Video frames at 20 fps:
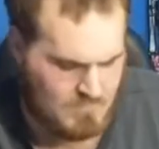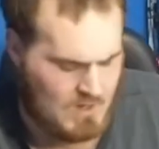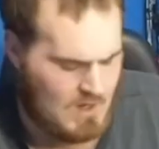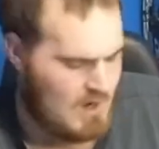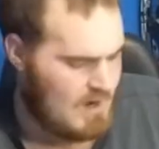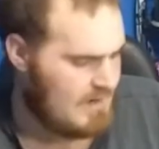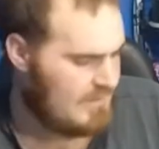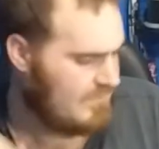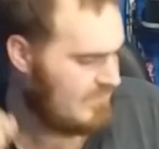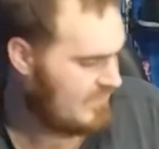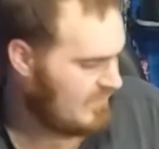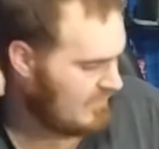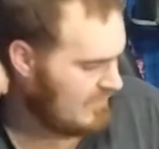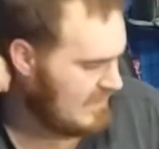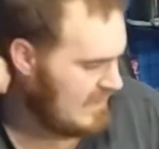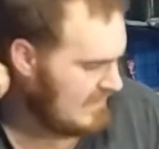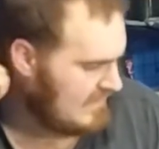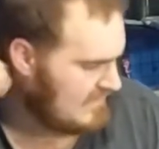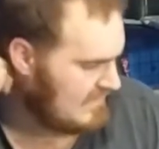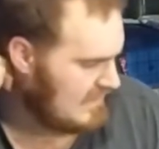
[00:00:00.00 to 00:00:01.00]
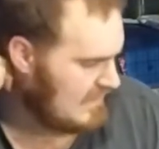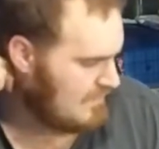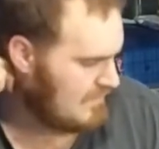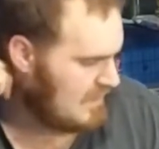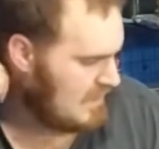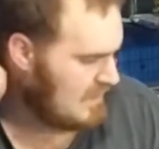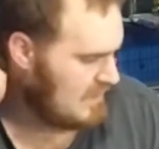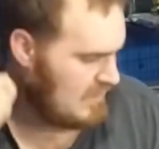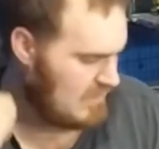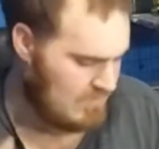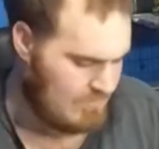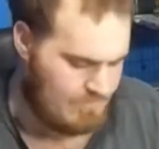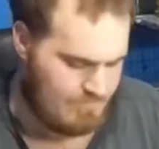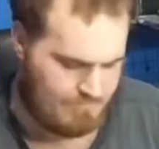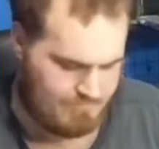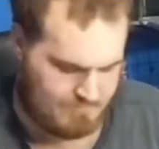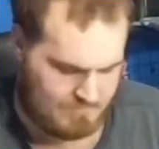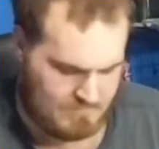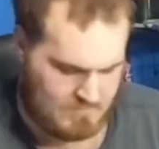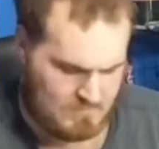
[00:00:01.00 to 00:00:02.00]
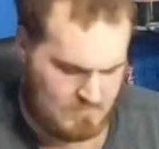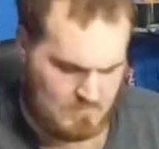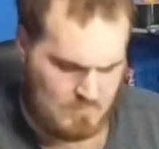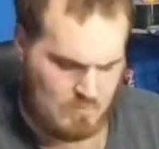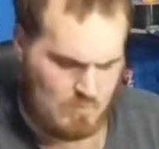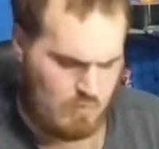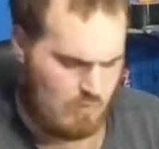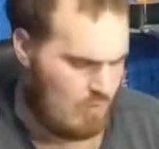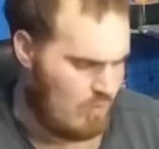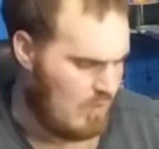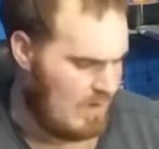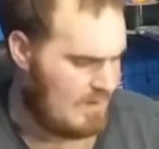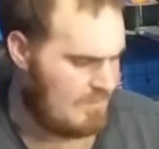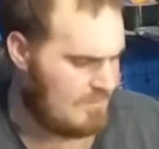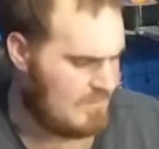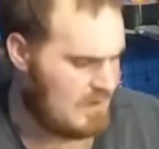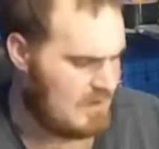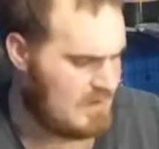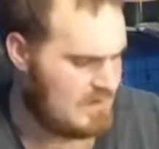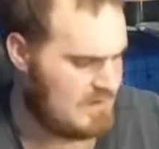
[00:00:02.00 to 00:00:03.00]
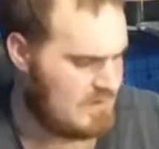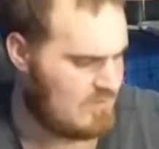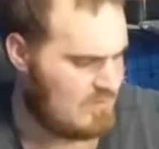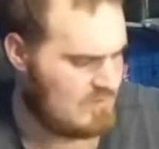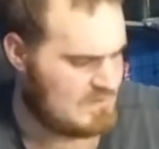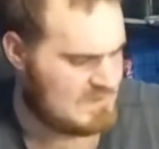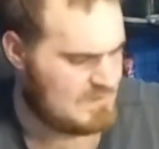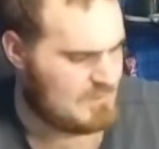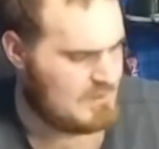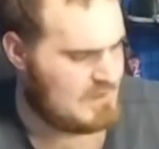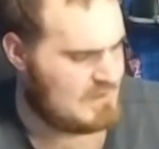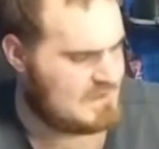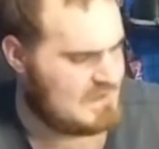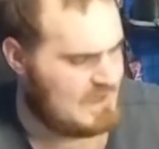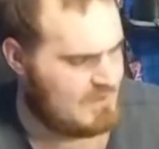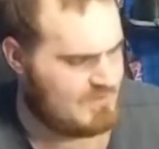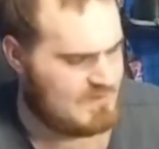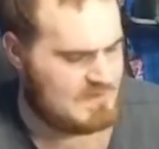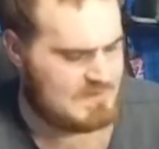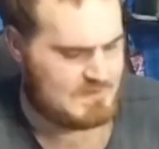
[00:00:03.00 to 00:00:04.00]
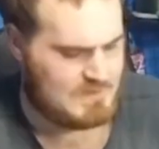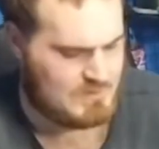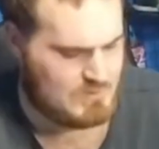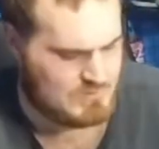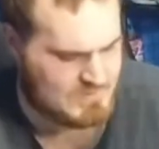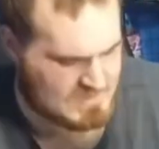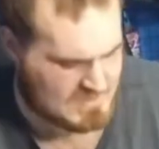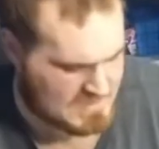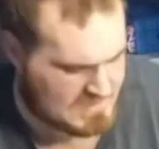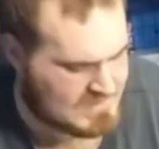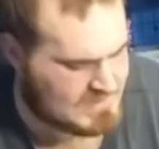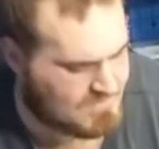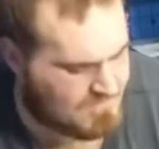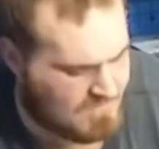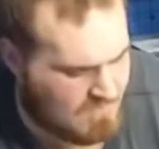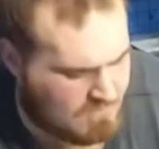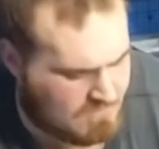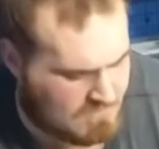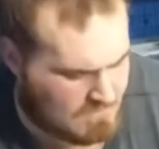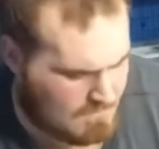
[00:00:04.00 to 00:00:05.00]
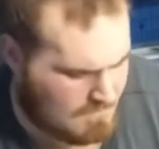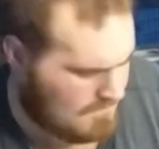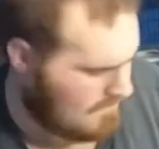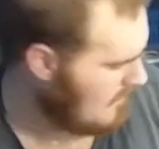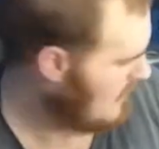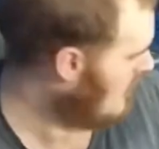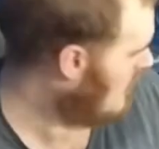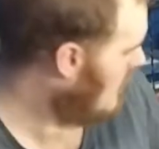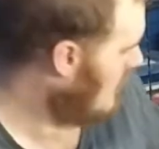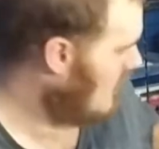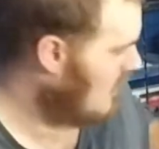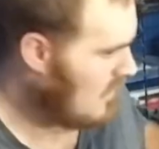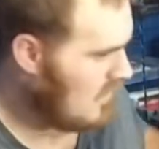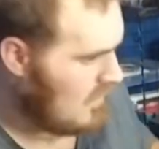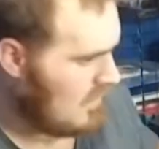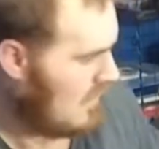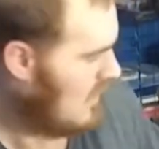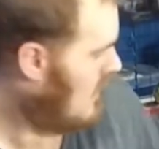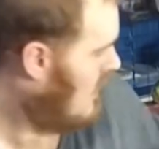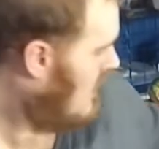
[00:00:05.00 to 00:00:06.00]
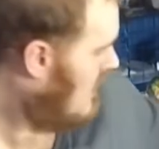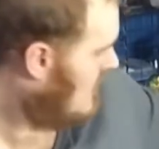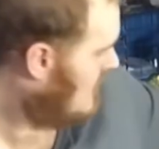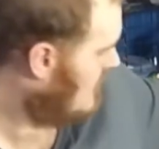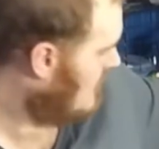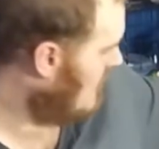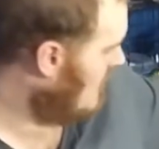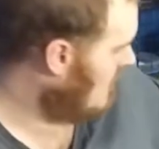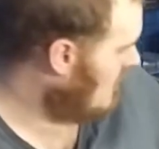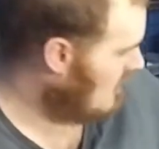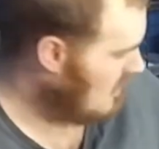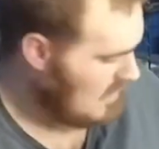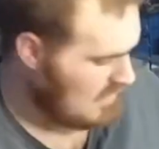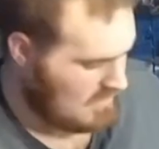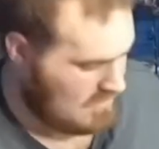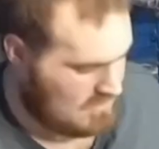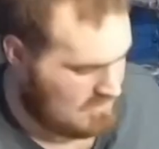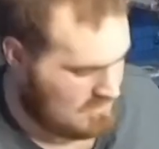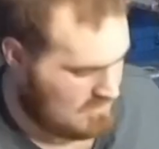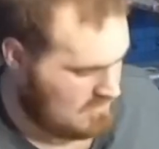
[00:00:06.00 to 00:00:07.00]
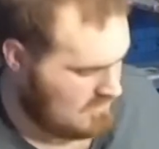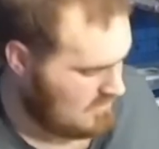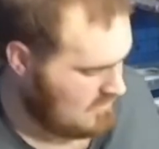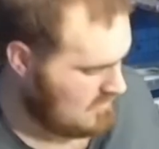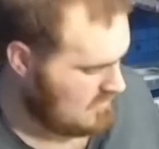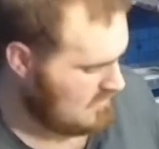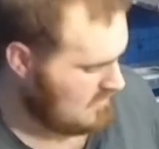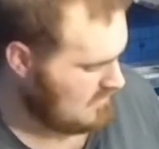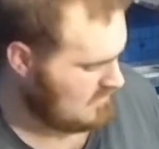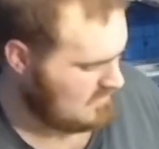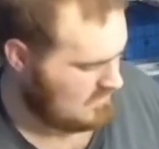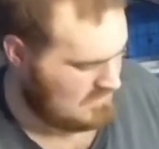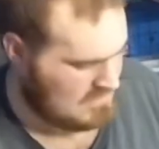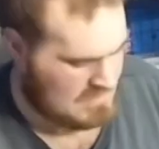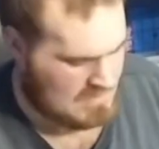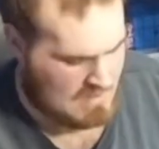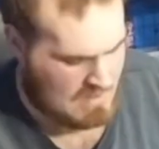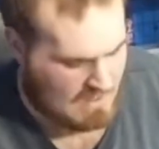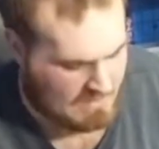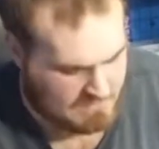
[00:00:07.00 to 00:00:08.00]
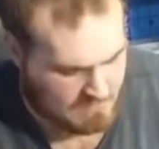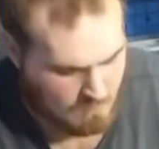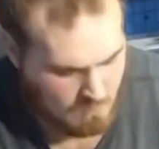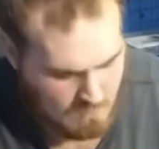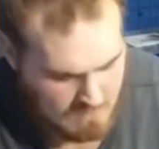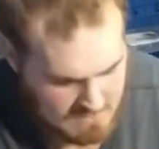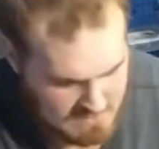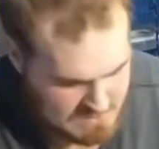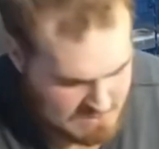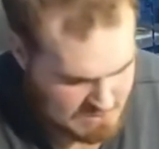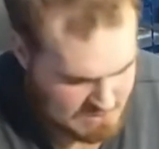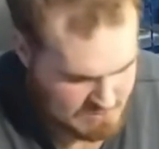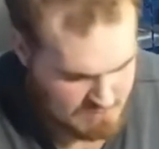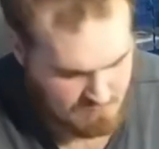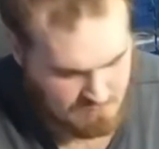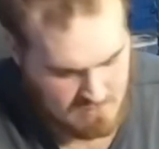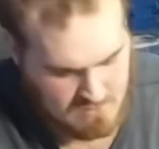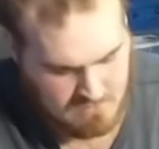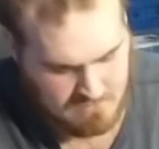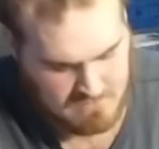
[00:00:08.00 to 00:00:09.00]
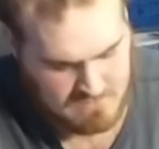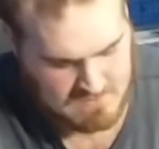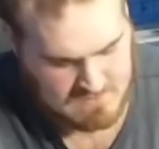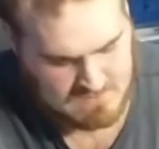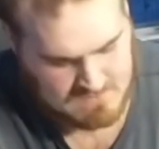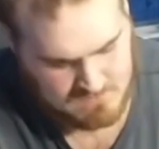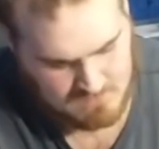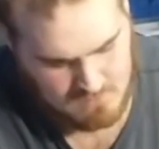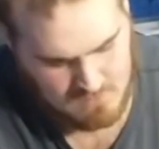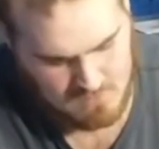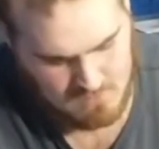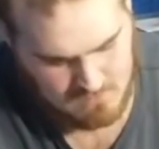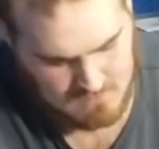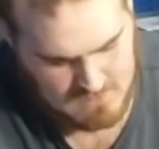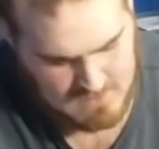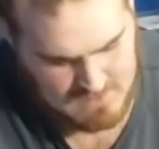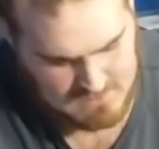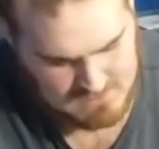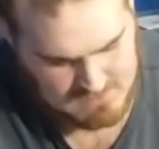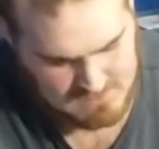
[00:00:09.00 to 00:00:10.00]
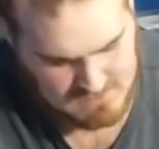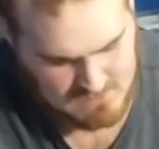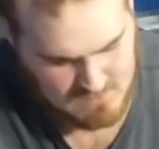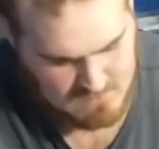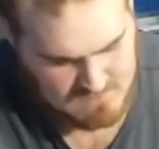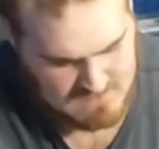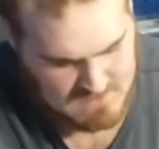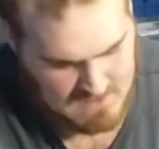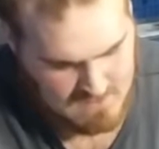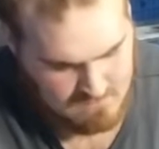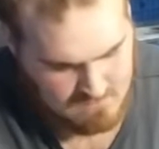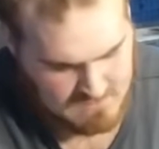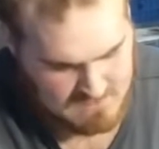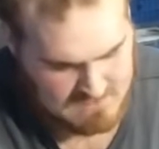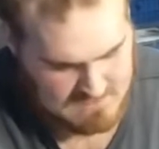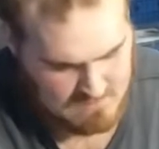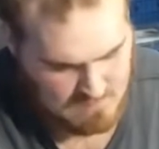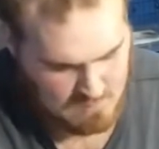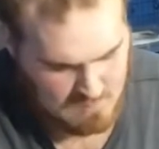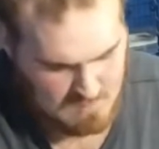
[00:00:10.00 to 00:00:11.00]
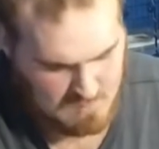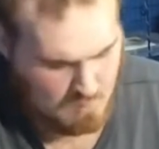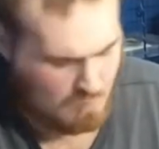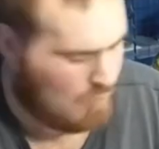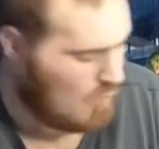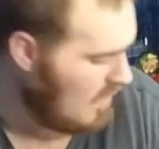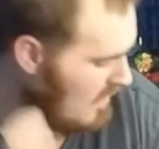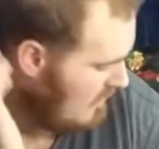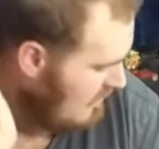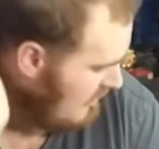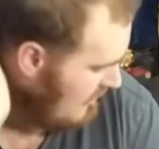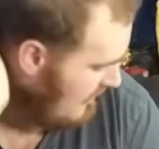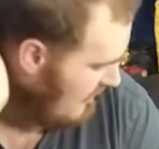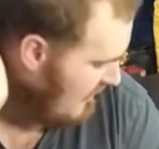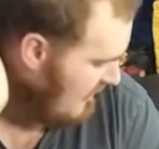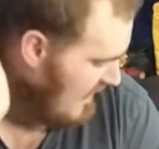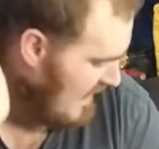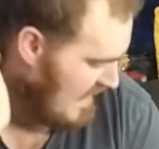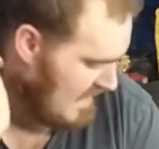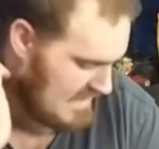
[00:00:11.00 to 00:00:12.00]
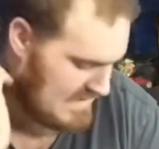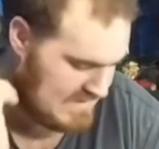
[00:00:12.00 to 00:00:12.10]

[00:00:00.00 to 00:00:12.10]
Alright, so the next thing I'm going to do, what I'm going to do is I'm going to take this and use it as the filter. So I don't want to just drill this through and actually use that because it wouldn't fit.